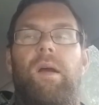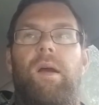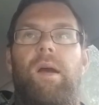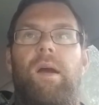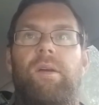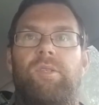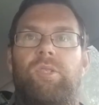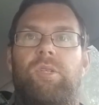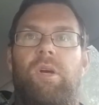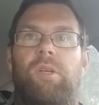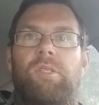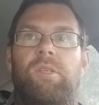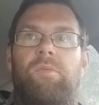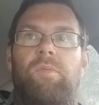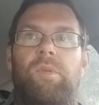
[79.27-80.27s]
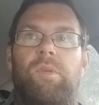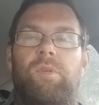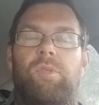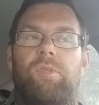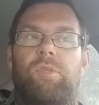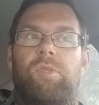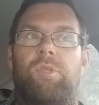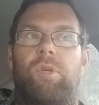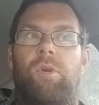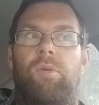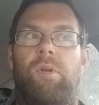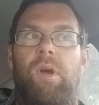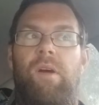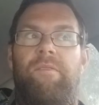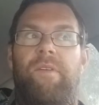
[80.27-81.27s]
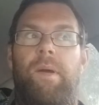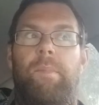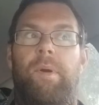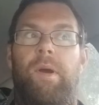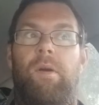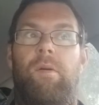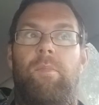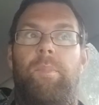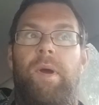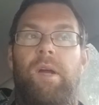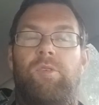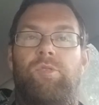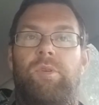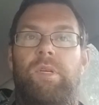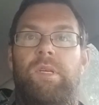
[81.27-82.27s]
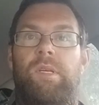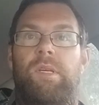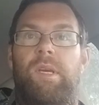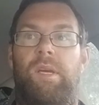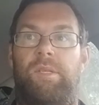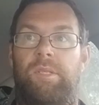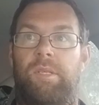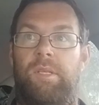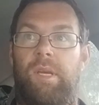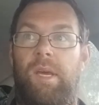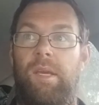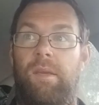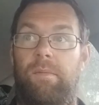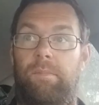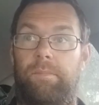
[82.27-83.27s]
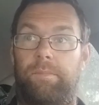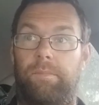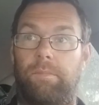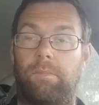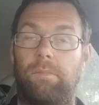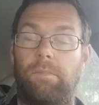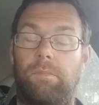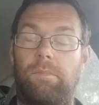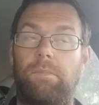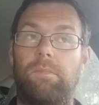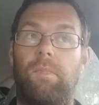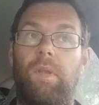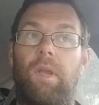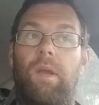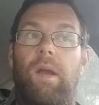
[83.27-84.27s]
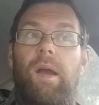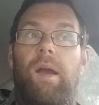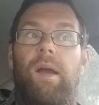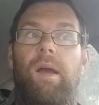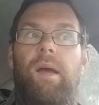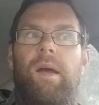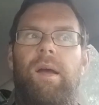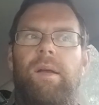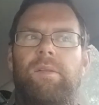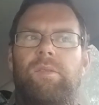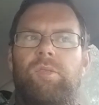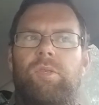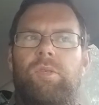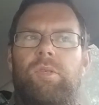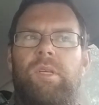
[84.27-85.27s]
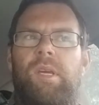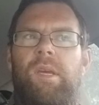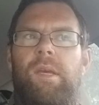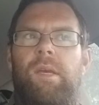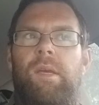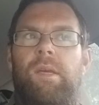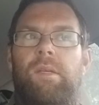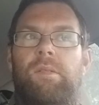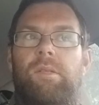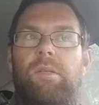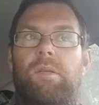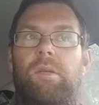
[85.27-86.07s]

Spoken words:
I started with a 2.5 amp hour battery yesterday and did